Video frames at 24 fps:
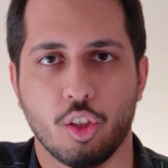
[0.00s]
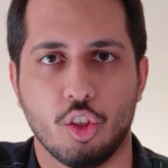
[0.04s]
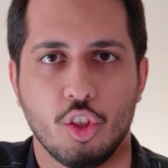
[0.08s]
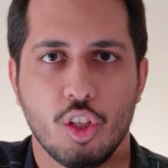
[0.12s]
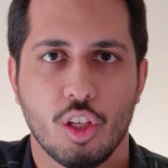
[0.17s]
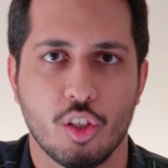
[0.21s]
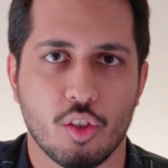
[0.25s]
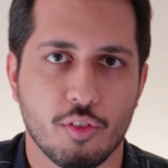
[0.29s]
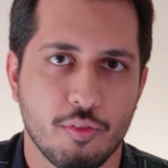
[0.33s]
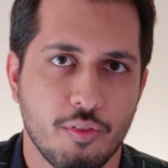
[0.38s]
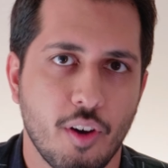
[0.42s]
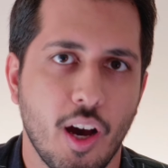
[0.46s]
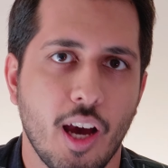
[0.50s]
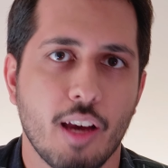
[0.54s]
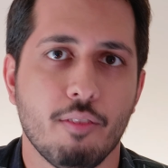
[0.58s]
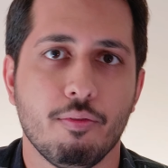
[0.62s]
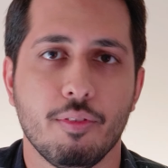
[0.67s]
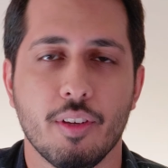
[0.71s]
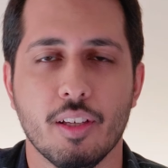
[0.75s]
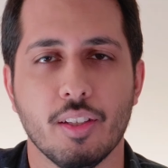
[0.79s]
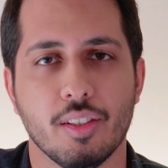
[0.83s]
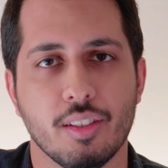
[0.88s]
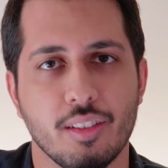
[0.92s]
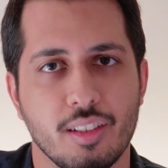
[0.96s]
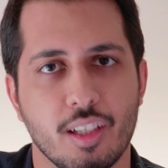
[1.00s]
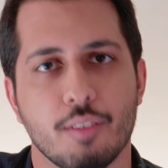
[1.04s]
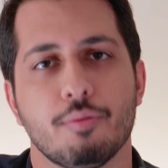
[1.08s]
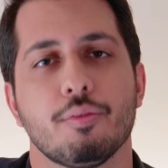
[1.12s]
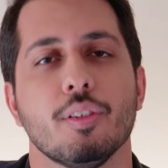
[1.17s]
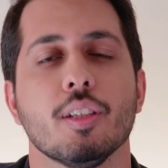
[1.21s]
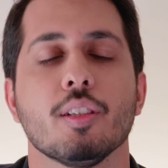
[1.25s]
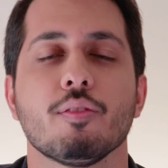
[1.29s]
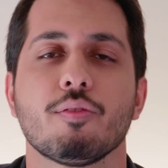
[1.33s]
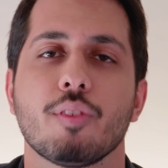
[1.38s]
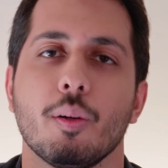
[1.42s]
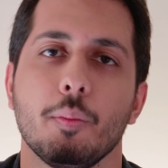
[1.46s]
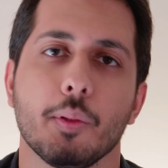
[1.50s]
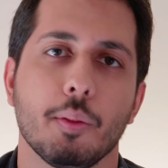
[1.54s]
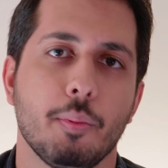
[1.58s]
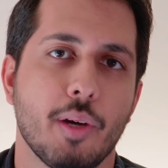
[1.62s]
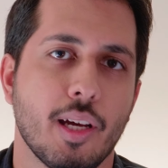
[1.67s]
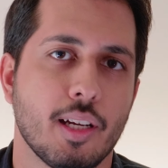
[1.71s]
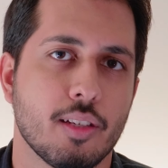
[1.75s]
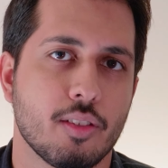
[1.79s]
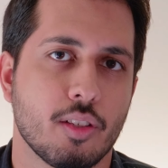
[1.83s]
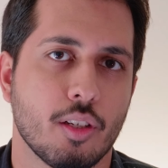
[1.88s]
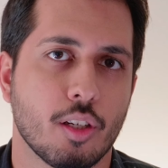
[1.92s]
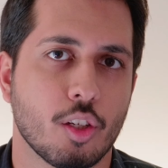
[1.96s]
GH5 is different from the
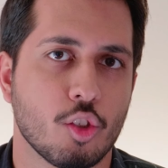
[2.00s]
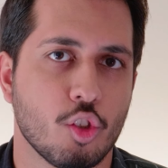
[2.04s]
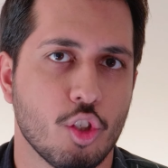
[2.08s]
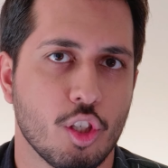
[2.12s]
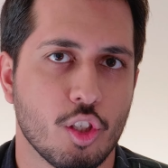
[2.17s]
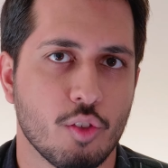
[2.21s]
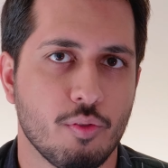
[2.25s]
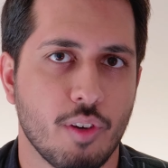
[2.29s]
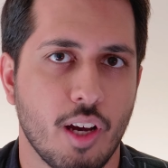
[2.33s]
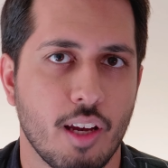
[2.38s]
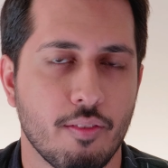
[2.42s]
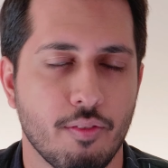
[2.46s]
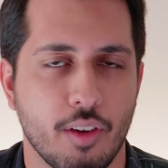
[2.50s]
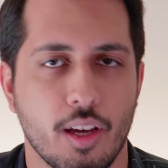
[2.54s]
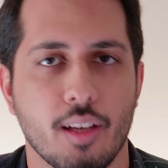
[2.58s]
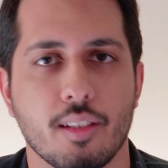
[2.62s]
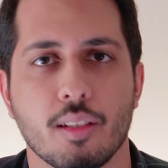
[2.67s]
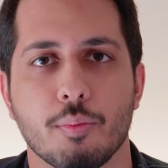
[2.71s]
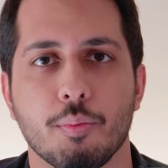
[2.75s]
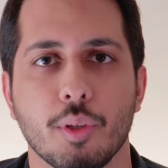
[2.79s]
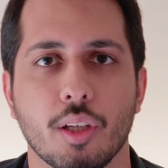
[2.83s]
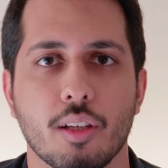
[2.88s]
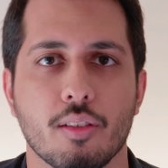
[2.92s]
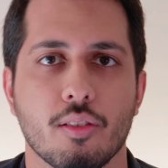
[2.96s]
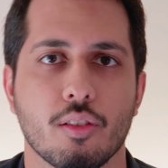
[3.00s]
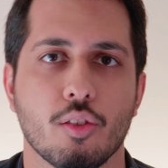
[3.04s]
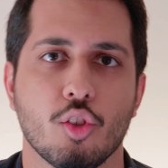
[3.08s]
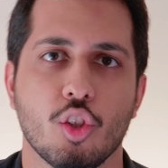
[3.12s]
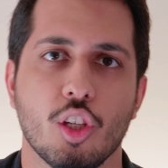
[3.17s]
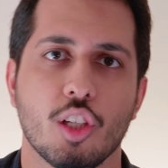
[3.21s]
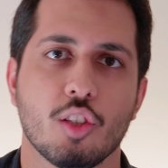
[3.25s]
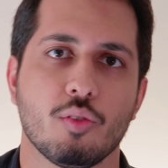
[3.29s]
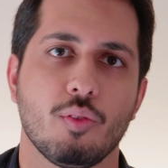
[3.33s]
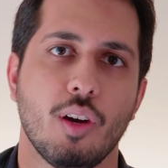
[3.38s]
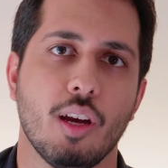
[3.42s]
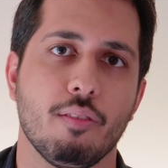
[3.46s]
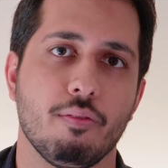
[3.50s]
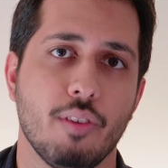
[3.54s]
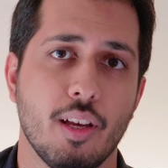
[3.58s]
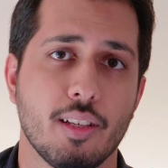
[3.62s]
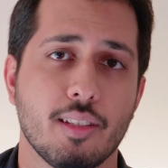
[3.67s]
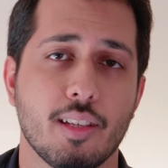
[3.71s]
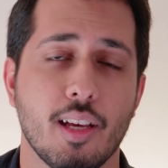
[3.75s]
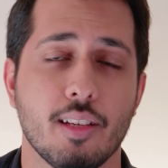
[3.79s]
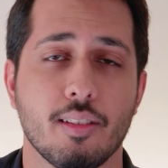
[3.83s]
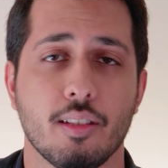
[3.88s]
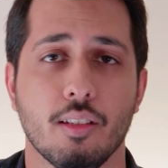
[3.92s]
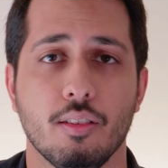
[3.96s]
Panasonic GH5S because the
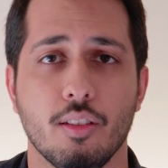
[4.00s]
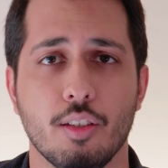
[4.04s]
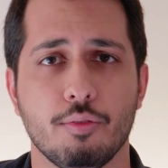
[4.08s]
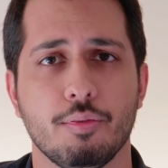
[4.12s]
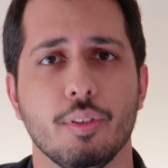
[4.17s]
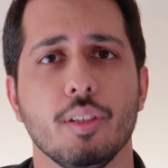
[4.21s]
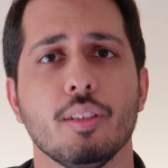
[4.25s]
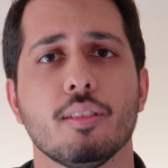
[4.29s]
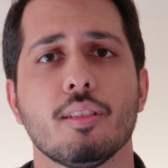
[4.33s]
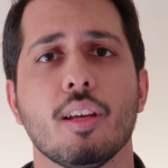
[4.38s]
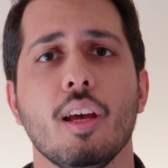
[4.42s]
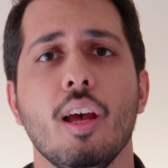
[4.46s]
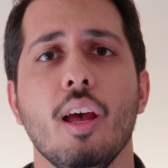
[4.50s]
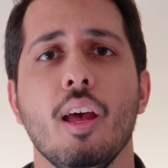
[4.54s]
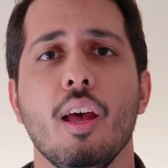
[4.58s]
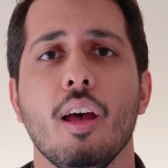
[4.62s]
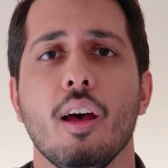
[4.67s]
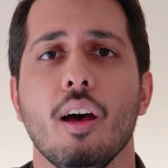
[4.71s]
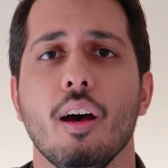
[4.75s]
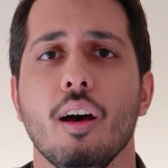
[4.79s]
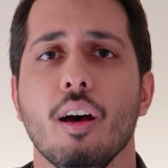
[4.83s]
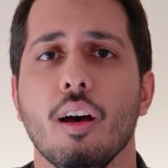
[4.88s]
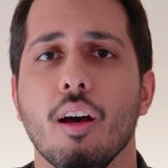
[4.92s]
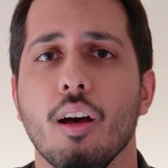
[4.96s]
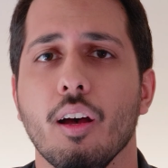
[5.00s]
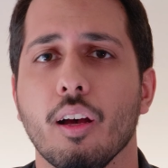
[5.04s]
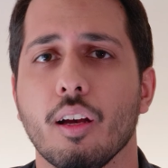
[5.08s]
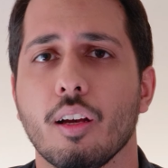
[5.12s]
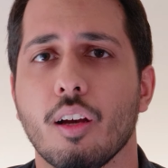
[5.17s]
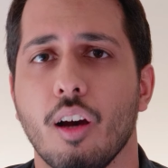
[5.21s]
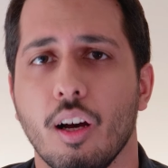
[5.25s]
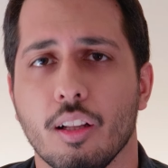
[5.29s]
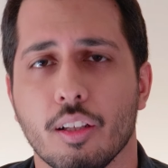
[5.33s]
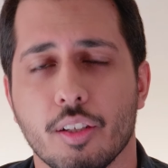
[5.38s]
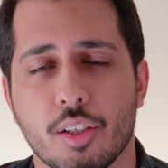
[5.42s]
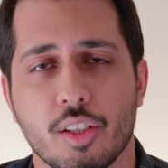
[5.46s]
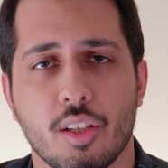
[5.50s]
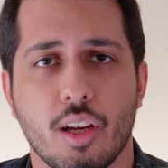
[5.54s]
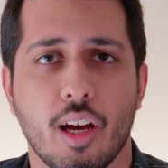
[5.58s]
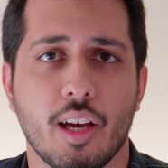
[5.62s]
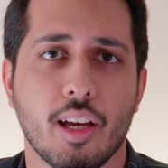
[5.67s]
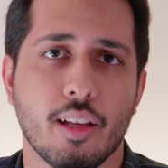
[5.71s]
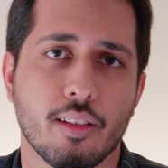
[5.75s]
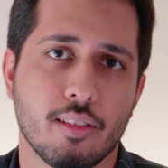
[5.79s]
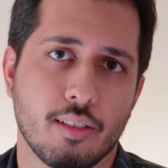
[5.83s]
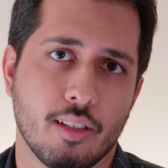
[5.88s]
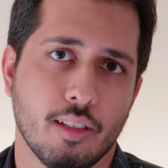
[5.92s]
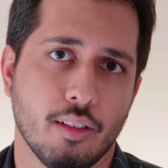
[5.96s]
GH5S has a different color
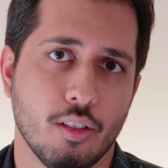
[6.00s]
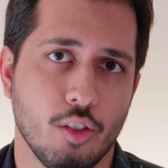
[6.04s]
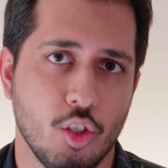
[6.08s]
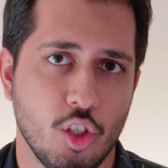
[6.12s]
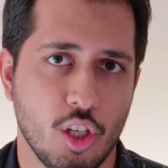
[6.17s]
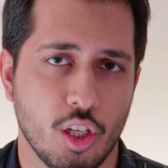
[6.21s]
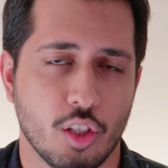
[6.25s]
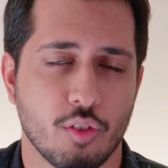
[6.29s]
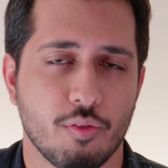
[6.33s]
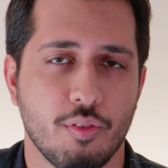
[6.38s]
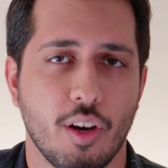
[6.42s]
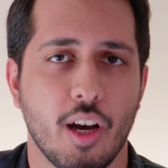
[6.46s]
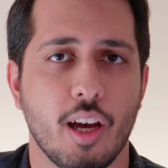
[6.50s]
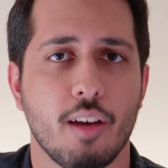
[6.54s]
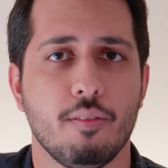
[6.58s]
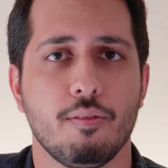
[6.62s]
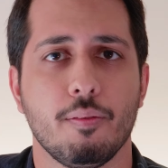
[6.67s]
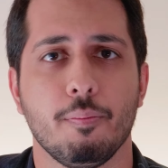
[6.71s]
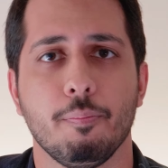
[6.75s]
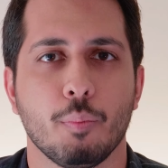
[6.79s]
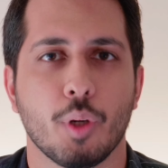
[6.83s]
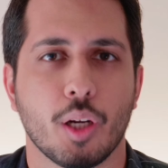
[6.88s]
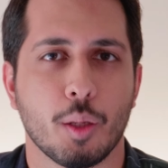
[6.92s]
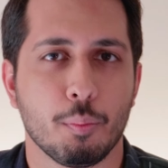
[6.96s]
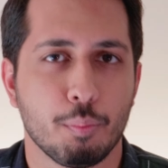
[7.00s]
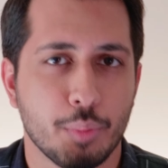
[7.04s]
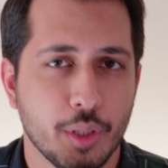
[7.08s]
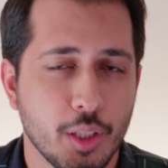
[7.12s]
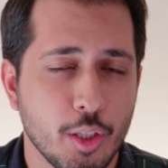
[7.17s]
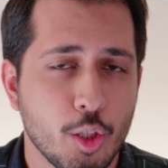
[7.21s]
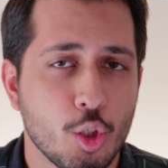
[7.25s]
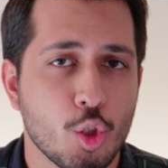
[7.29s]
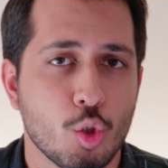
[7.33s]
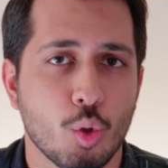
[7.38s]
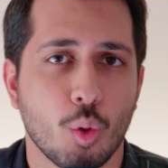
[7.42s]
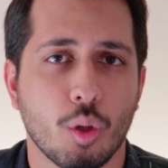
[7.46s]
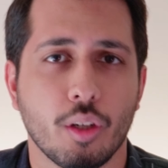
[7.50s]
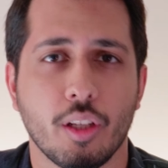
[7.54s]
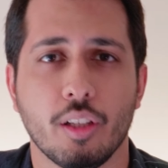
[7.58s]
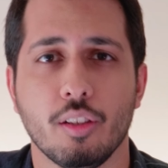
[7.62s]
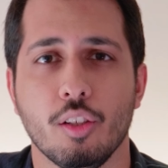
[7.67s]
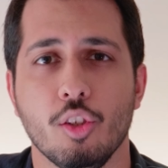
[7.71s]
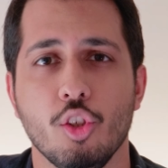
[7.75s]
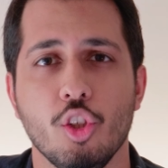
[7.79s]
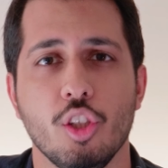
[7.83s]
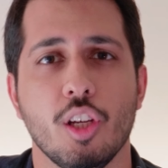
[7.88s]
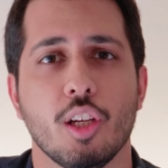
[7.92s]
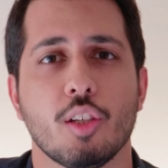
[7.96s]
science than the GH5. But I'm pretty sure that
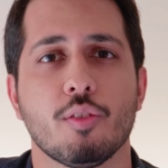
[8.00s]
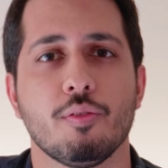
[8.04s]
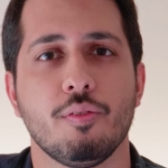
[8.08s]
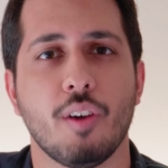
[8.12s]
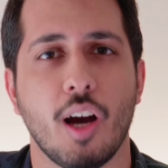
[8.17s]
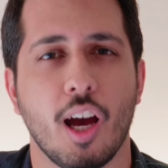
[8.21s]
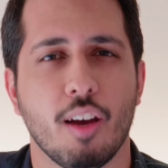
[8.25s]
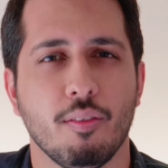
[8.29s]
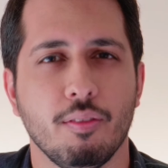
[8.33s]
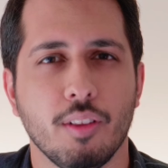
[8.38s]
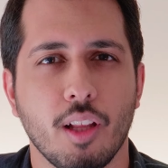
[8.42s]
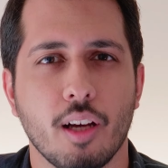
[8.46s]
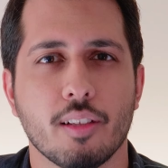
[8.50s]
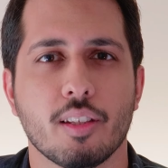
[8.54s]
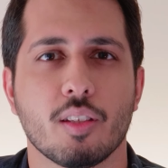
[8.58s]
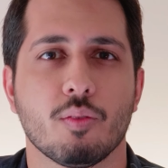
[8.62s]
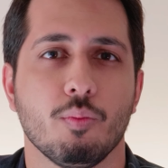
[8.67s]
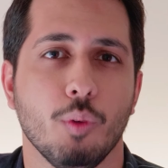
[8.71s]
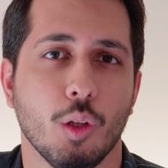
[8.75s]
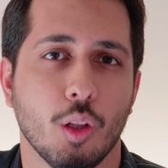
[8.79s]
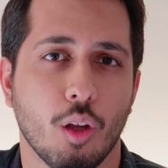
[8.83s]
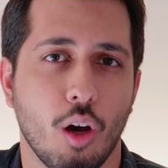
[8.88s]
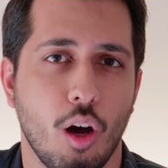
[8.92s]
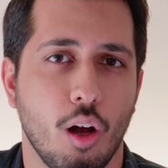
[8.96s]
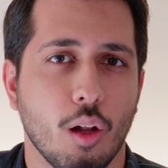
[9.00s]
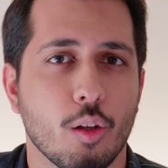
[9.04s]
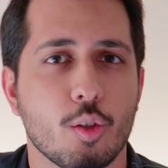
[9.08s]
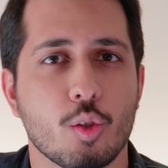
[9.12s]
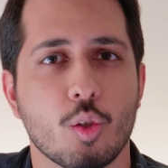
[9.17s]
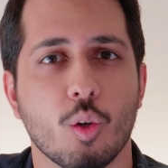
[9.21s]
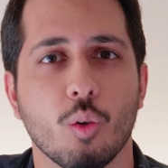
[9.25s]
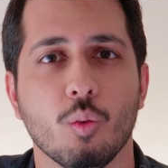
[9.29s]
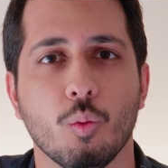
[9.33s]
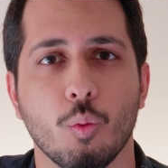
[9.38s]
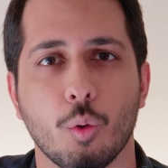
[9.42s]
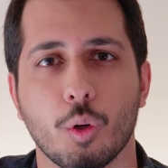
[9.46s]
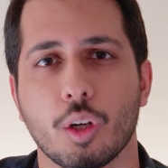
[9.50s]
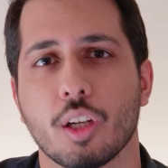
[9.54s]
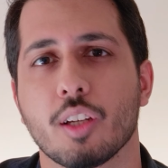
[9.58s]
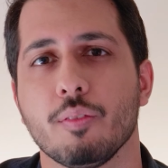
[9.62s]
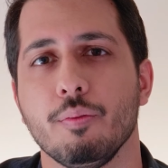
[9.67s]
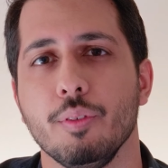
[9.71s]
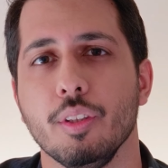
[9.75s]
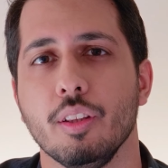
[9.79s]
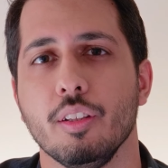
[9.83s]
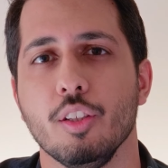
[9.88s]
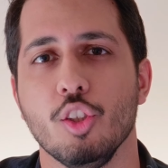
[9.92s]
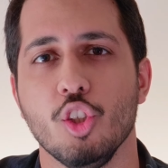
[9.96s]
the GH5 LUTs will also work
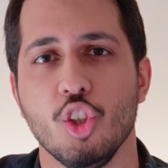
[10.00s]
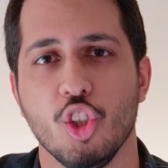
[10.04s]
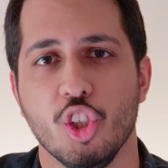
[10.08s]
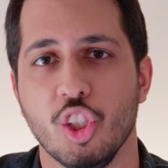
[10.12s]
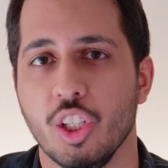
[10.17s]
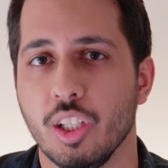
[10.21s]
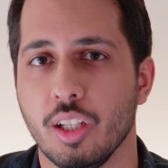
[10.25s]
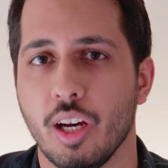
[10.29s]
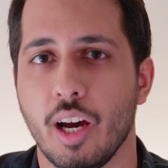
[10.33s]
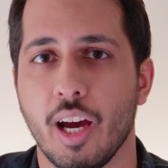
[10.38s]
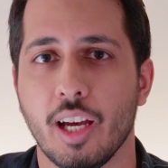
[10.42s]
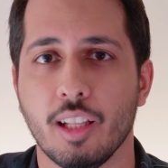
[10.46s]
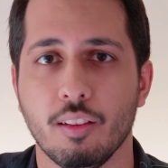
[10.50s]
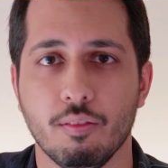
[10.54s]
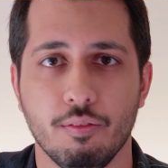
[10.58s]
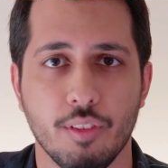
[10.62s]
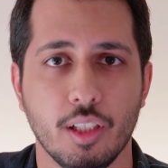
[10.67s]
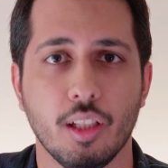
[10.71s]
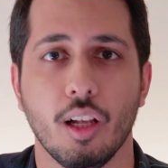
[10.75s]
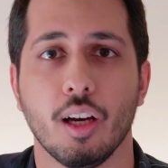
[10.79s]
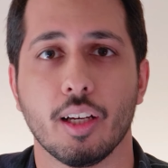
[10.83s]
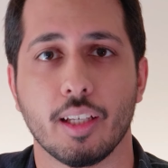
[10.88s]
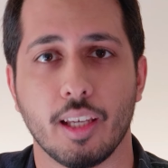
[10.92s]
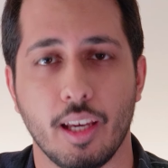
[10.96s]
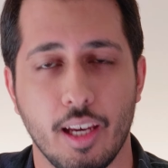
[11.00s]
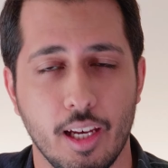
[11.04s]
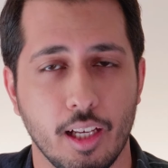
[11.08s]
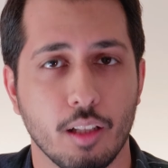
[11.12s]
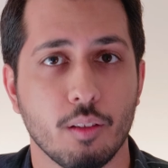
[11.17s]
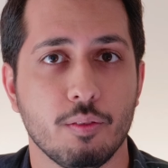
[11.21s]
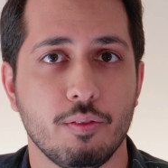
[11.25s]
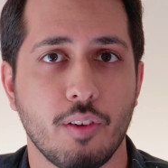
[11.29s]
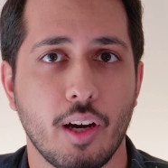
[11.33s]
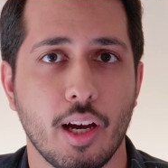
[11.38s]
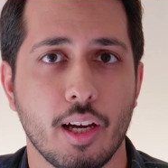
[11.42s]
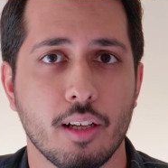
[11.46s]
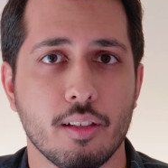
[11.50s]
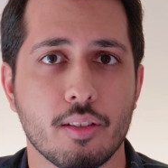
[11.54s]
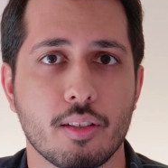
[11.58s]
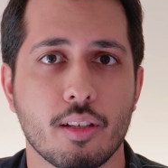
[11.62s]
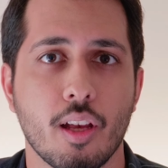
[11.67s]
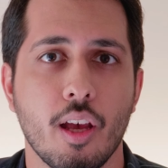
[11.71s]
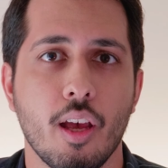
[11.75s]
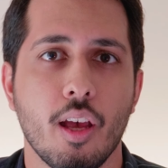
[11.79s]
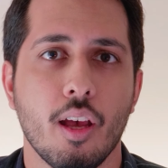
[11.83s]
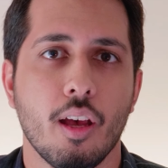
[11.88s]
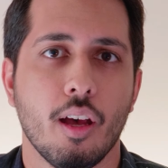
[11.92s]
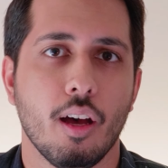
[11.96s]
with the G9 Vlog-L files.